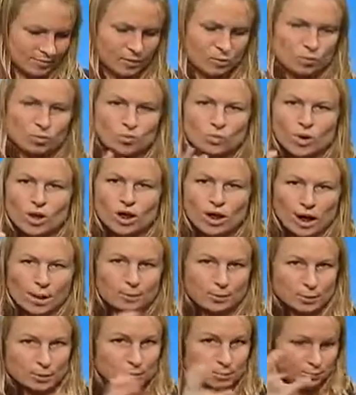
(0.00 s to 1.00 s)
If I'd like to
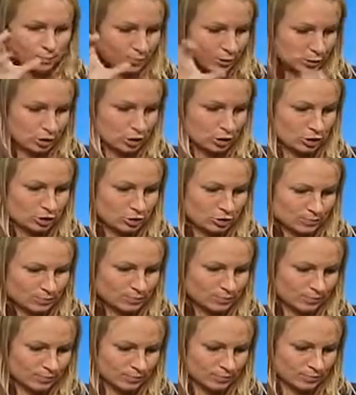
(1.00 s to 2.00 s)
upload a
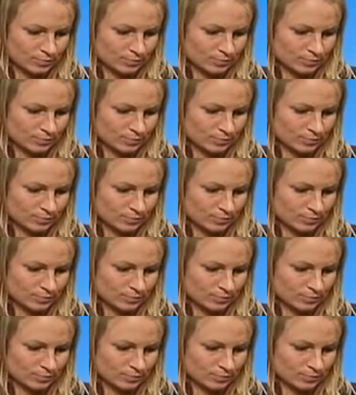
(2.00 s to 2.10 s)
picture to